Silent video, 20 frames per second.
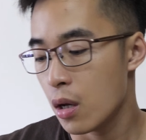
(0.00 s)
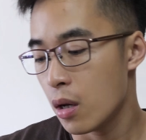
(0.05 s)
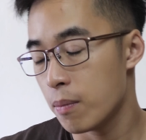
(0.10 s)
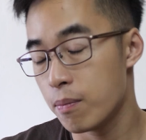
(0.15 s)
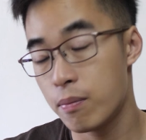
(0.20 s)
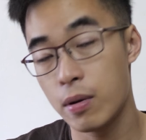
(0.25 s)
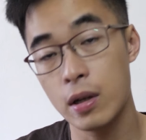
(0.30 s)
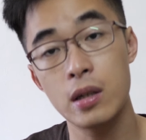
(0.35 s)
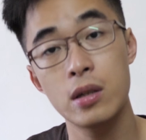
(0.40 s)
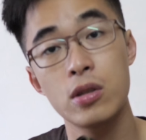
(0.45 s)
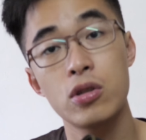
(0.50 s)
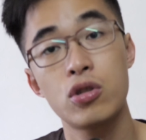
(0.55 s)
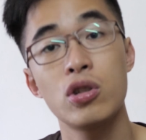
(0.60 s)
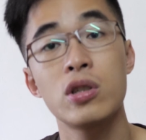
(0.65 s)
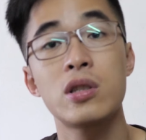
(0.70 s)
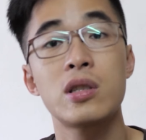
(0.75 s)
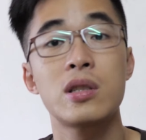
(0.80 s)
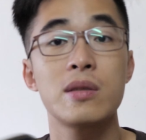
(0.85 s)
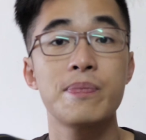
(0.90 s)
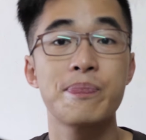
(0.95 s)
But
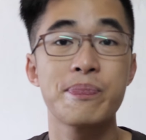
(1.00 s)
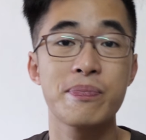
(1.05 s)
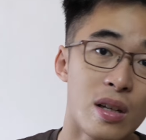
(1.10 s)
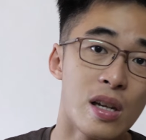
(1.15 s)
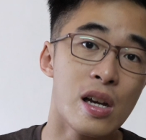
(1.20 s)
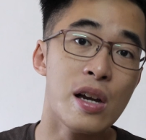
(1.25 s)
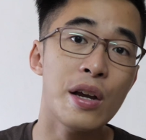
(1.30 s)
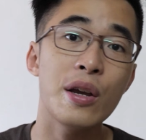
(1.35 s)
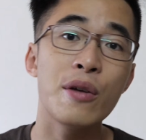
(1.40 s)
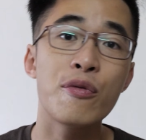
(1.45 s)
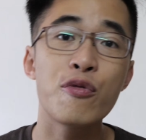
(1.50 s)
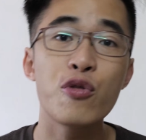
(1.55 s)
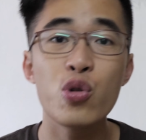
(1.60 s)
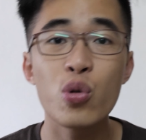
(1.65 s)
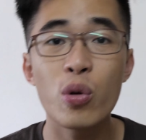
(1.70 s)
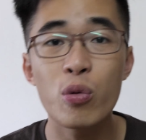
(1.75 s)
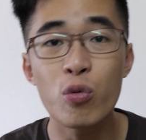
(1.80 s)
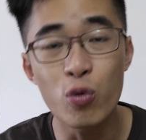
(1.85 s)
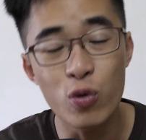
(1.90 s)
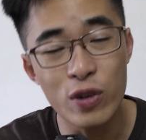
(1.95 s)
just if
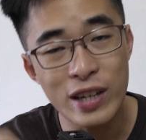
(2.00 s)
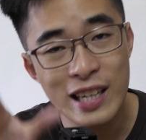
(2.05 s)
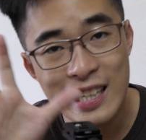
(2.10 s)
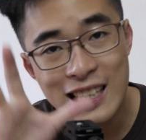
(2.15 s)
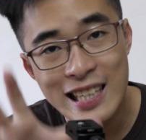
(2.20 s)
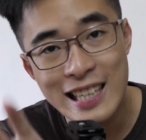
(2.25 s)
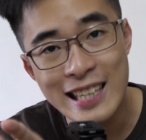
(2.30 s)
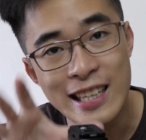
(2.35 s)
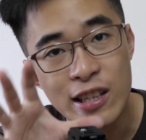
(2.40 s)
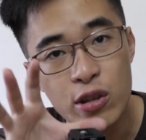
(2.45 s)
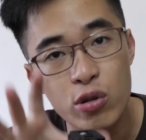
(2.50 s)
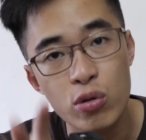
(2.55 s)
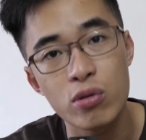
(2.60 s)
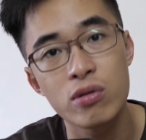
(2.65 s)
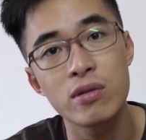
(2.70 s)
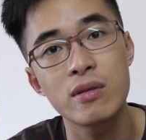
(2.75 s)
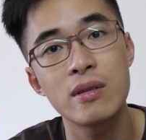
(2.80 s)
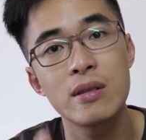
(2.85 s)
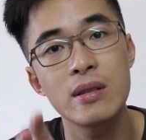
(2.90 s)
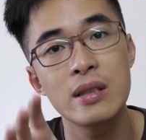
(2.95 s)
you're really into
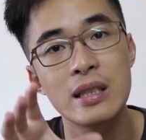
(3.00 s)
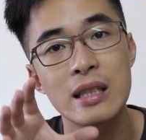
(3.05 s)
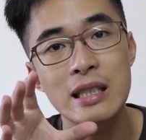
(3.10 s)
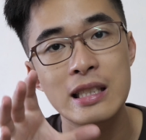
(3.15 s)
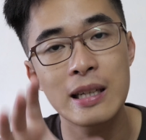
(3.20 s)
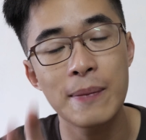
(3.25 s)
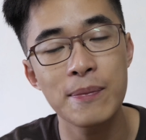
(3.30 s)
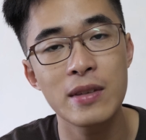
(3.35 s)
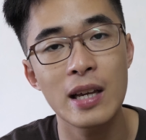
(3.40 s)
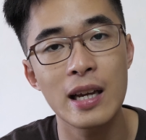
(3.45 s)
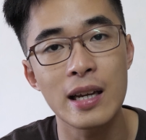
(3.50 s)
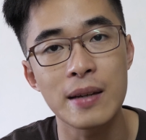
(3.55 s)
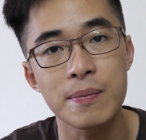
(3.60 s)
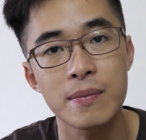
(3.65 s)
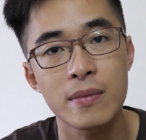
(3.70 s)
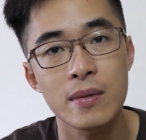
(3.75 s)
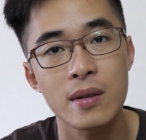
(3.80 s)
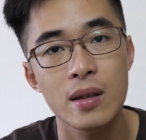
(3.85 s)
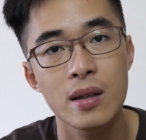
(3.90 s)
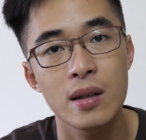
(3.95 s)
something
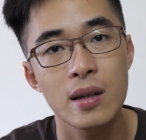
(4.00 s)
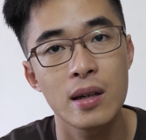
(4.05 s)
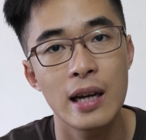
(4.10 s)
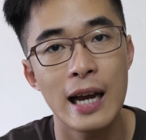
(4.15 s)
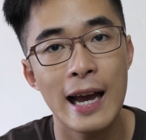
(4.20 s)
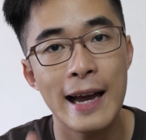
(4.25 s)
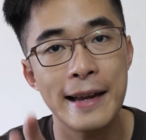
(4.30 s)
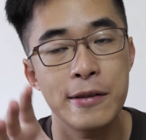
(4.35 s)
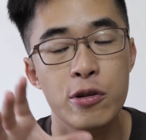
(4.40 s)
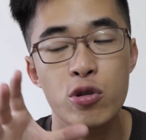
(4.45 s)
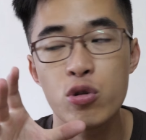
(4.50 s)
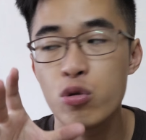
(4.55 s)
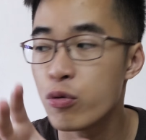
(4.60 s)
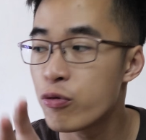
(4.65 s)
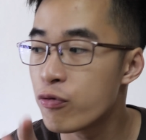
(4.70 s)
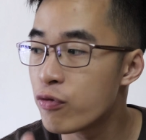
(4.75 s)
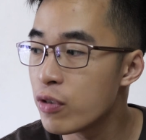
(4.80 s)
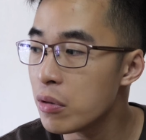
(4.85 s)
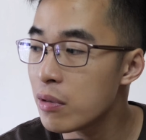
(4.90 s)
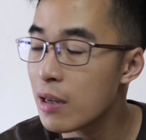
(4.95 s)
and you
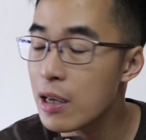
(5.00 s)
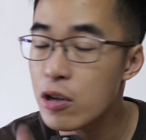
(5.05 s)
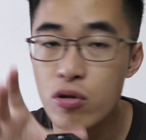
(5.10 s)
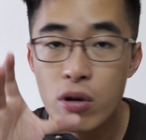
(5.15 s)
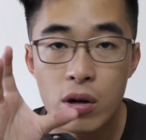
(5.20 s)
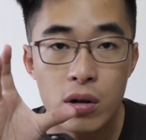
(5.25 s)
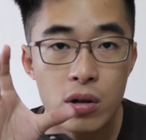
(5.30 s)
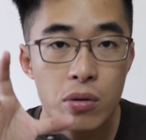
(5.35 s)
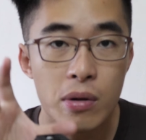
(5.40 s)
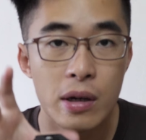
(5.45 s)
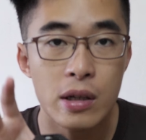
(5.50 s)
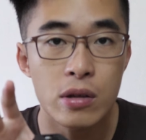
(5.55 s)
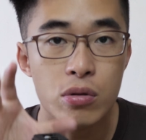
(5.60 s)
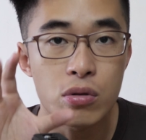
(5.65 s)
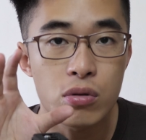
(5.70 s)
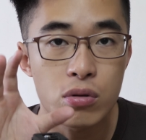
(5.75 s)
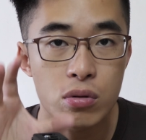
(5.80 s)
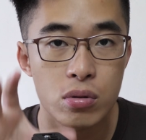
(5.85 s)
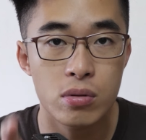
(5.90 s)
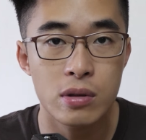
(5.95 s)
feel like you're going to
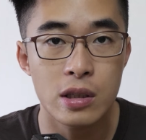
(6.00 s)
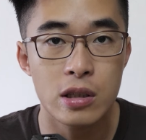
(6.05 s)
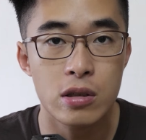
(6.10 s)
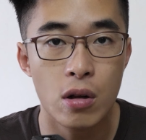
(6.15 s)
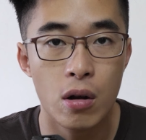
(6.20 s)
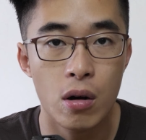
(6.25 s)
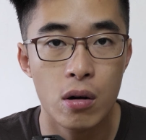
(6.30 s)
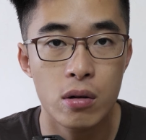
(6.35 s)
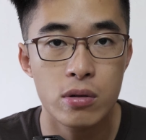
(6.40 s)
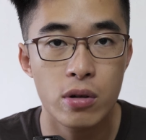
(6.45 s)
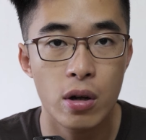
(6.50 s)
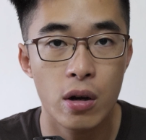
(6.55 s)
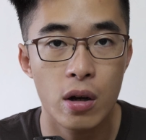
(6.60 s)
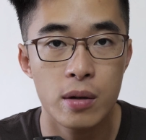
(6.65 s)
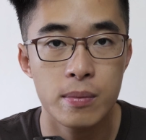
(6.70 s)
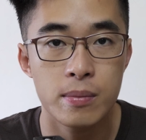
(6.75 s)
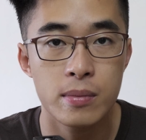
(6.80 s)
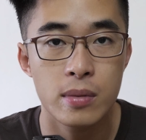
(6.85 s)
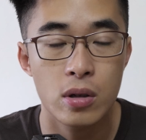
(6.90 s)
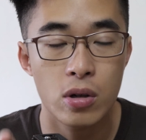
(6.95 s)
do this long
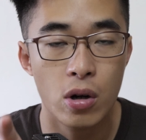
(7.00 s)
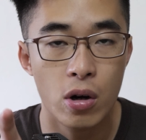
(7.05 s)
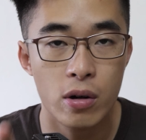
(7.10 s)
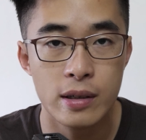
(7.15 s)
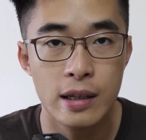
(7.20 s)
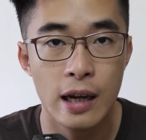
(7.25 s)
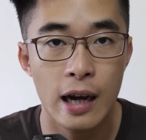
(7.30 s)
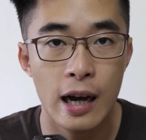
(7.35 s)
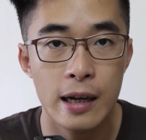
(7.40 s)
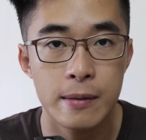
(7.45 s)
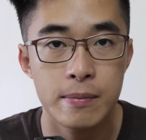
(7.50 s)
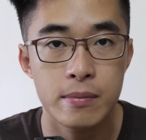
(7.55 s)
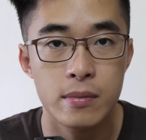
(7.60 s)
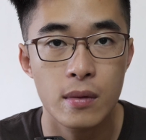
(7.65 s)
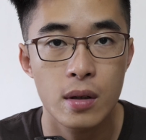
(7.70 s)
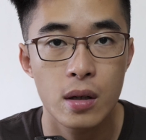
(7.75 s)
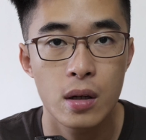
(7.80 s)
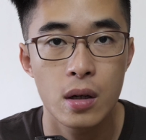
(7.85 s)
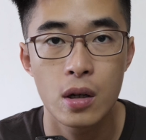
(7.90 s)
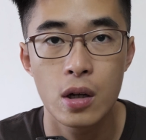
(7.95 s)
time,
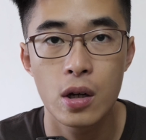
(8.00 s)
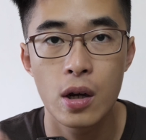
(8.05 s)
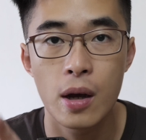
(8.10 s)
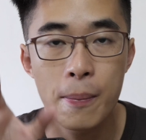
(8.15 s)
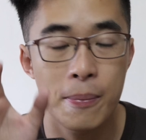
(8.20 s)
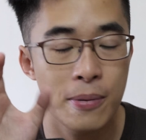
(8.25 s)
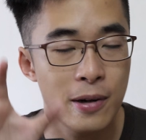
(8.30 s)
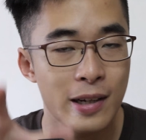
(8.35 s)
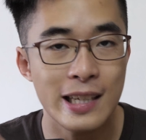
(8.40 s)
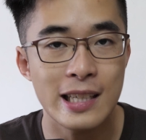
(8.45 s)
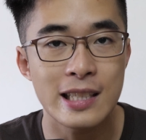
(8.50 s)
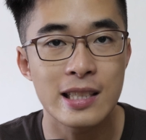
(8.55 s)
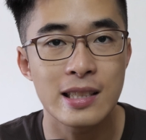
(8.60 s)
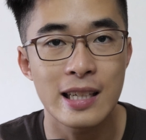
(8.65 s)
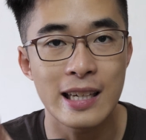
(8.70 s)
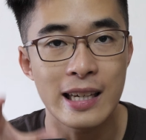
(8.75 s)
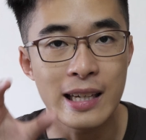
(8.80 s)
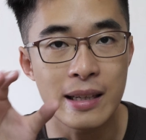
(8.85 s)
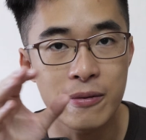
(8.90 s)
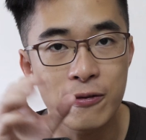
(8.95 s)

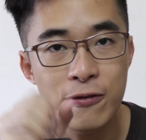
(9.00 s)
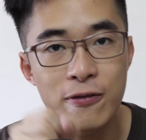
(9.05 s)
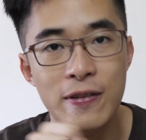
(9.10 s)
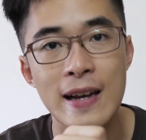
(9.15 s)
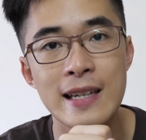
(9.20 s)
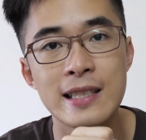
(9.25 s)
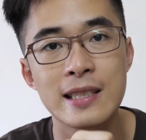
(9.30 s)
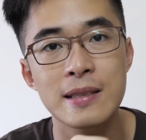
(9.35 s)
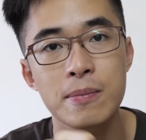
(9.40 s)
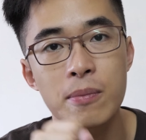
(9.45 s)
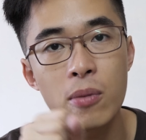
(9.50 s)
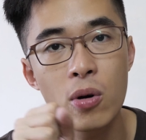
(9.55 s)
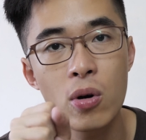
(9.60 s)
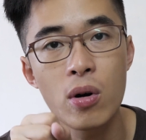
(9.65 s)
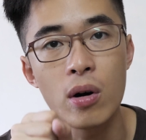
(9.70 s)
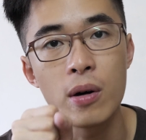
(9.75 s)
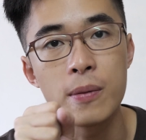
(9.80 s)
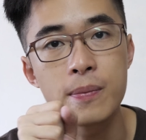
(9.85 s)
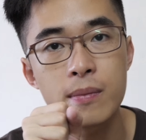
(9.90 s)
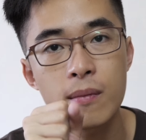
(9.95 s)
please invest
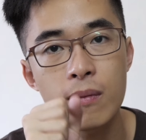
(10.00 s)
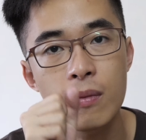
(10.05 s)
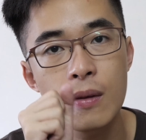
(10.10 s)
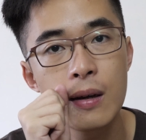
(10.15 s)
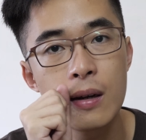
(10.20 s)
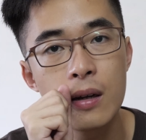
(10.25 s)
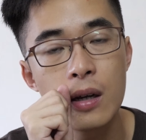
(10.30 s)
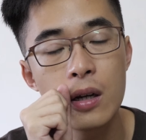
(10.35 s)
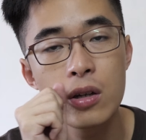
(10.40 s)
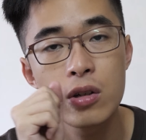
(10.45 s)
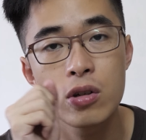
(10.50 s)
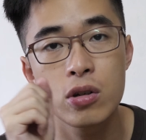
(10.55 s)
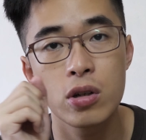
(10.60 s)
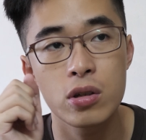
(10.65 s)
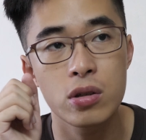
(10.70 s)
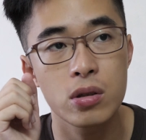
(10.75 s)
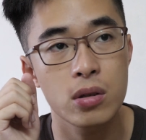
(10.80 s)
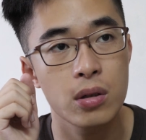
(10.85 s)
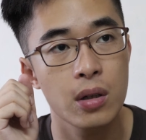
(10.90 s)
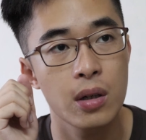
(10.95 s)
more,
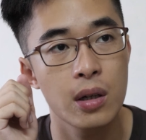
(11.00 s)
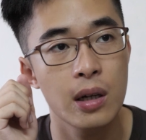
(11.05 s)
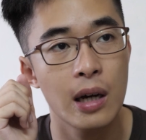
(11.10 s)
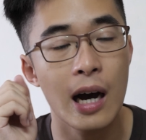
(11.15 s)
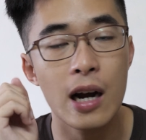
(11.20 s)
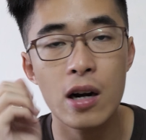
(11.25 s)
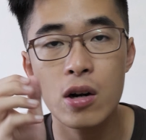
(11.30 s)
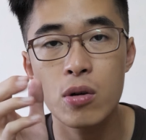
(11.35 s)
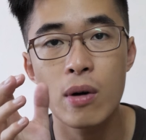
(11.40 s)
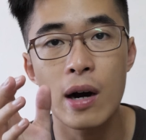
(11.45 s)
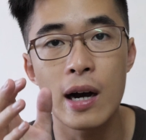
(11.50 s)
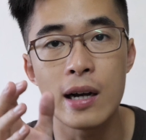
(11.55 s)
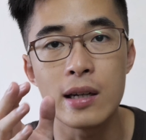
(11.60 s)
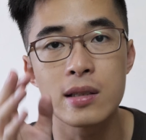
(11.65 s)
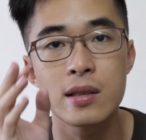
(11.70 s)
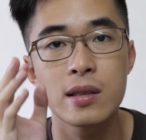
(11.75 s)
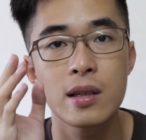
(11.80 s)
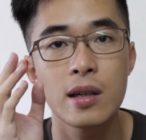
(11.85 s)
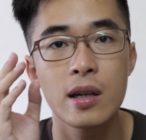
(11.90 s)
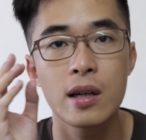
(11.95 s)
because
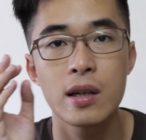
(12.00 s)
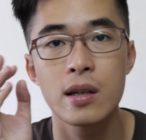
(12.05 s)
otherwise